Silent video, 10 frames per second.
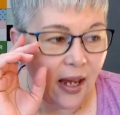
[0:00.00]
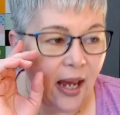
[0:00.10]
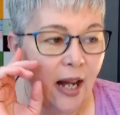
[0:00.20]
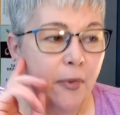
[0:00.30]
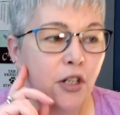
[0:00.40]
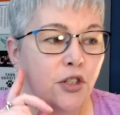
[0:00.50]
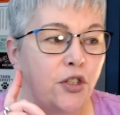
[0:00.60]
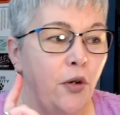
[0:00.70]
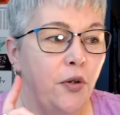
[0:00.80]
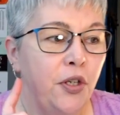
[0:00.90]
and I'm going to
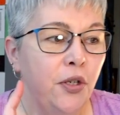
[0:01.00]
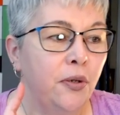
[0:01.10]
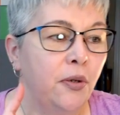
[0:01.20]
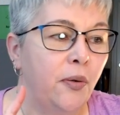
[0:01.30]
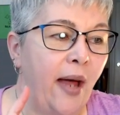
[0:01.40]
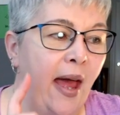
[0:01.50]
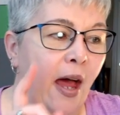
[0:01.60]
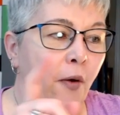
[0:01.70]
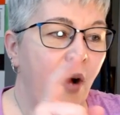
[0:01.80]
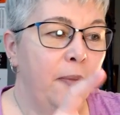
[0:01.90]
show you
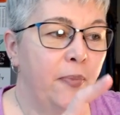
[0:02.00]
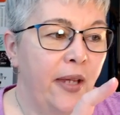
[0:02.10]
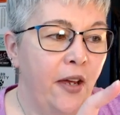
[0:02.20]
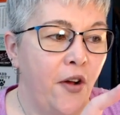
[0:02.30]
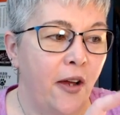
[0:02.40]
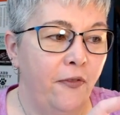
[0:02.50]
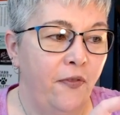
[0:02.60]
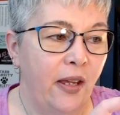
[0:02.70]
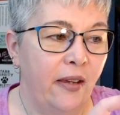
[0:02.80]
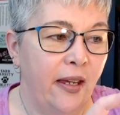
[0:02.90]
how I plan on
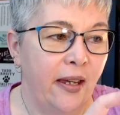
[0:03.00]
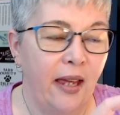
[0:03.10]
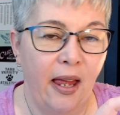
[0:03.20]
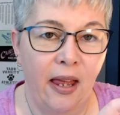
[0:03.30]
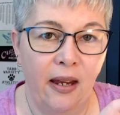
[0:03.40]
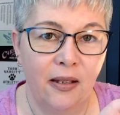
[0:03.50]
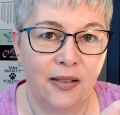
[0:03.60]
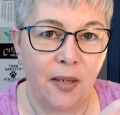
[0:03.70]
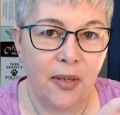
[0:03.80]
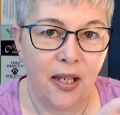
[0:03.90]
filling in
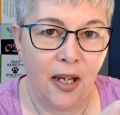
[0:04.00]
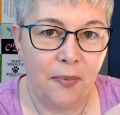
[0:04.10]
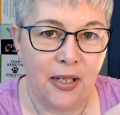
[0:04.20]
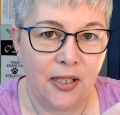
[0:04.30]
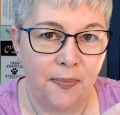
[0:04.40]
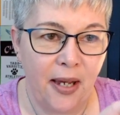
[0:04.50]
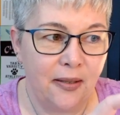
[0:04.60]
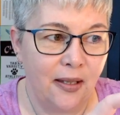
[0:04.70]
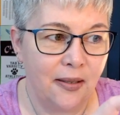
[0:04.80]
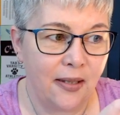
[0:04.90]
some of the empty
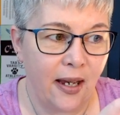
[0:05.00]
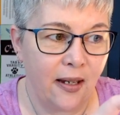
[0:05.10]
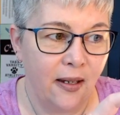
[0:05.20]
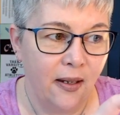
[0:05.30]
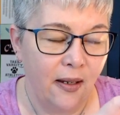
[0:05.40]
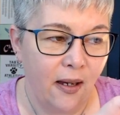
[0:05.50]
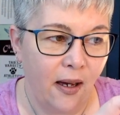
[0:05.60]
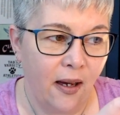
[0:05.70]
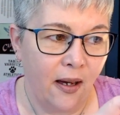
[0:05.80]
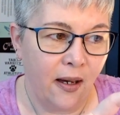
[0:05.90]
spaces. Like
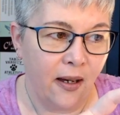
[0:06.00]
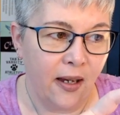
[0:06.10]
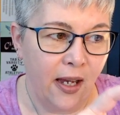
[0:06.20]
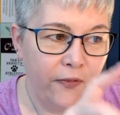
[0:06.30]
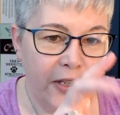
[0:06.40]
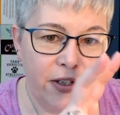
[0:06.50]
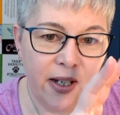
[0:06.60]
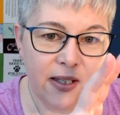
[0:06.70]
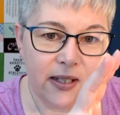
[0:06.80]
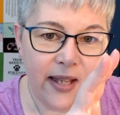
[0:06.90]
uh, if you look
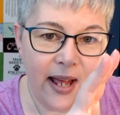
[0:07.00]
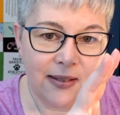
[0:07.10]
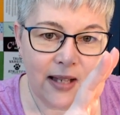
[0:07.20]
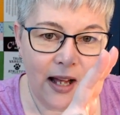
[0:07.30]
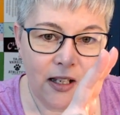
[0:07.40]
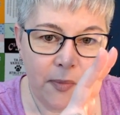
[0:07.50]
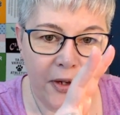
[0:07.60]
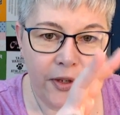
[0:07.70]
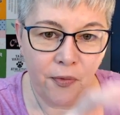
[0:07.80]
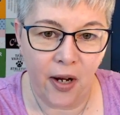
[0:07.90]
at the last column
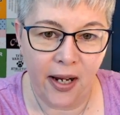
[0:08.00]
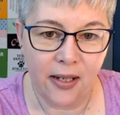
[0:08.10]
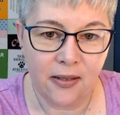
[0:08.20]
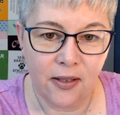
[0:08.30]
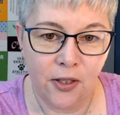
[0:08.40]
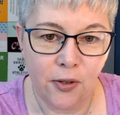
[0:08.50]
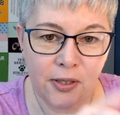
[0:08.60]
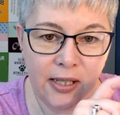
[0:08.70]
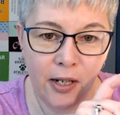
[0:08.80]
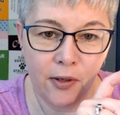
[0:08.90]
on the right, you'll
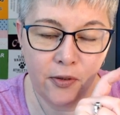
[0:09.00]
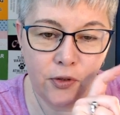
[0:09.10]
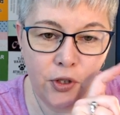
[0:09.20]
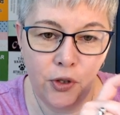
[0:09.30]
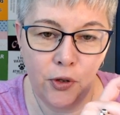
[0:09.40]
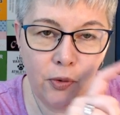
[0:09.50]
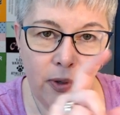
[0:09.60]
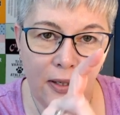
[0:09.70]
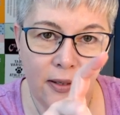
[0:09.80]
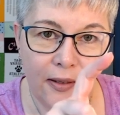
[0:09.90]
see
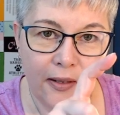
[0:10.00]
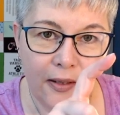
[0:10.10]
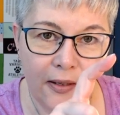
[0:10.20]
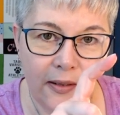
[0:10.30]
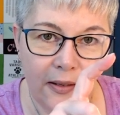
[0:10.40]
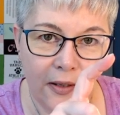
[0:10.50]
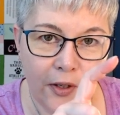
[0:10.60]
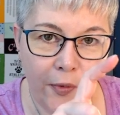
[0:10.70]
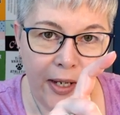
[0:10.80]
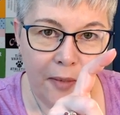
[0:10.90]
two
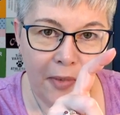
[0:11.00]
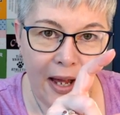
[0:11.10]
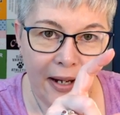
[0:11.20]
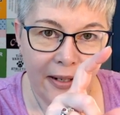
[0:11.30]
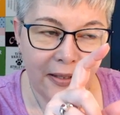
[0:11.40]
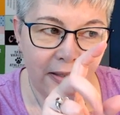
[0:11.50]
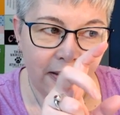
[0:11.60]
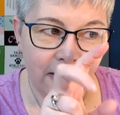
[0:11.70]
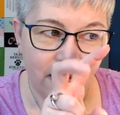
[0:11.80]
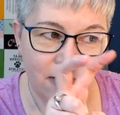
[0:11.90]
green
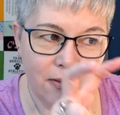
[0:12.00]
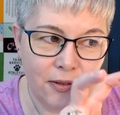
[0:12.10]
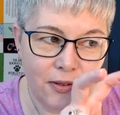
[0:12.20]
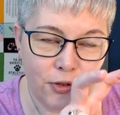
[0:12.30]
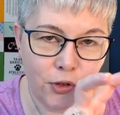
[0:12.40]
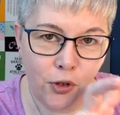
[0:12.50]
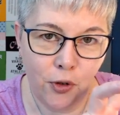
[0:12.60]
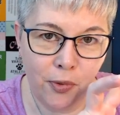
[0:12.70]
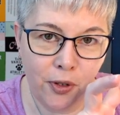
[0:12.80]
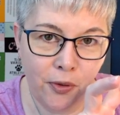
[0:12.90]
blocks, two
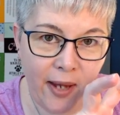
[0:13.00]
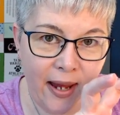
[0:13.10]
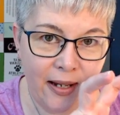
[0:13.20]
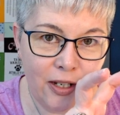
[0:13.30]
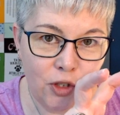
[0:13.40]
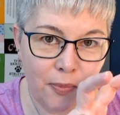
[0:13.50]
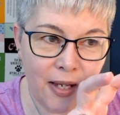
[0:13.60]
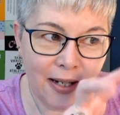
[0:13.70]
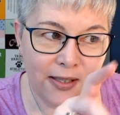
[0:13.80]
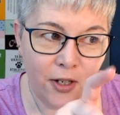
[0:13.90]
blue 8-inch
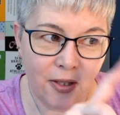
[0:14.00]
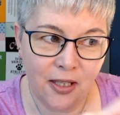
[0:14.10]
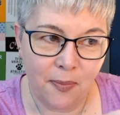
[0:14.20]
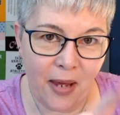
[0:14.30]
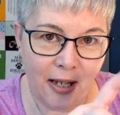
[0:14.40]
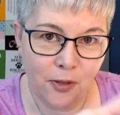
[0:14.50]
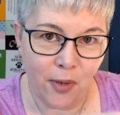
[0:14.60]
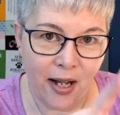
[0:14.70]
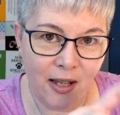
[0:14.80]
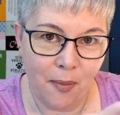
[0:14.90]
blocks. There's a space
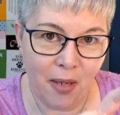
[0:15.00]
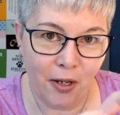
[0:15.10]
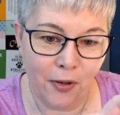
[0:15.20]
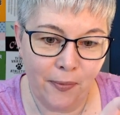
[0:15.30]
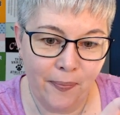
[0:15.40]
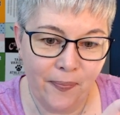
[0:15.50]
right in the middle.